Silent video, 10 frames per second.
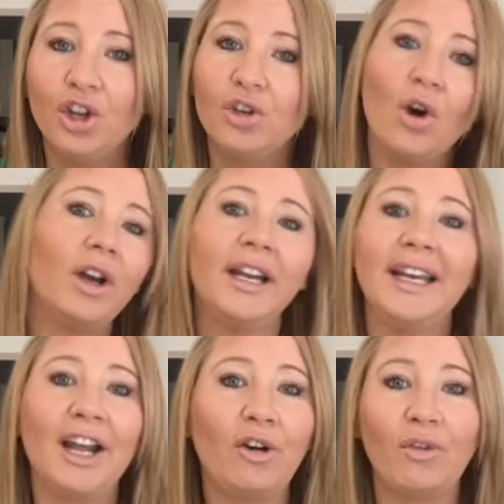You're not going
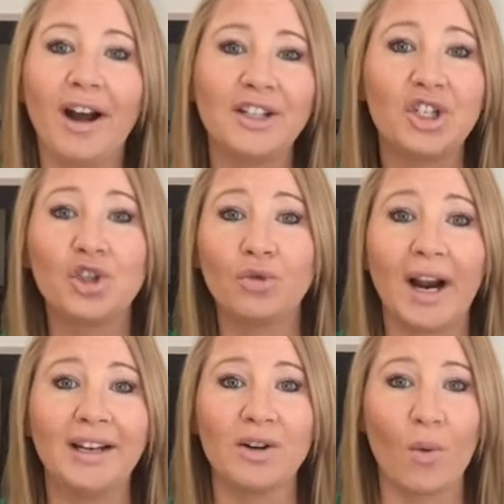to get it right
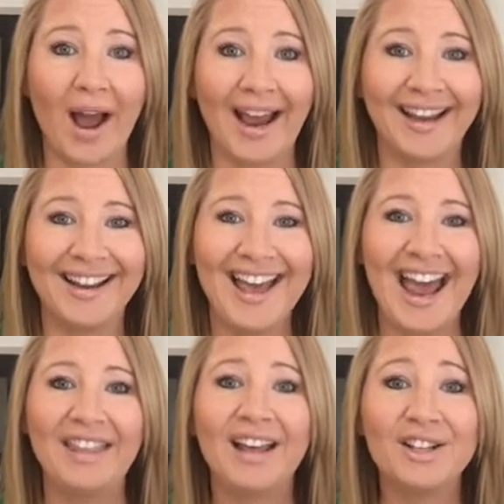straight away,
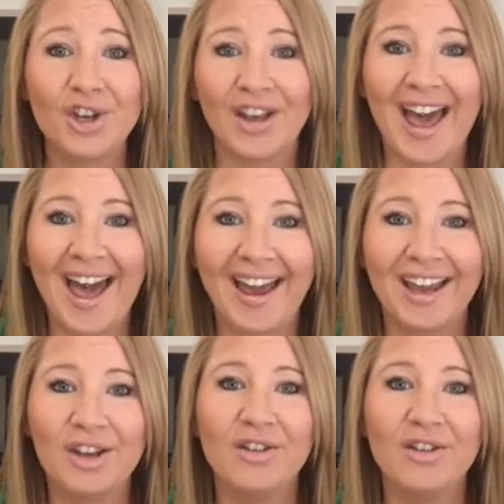and that's okay.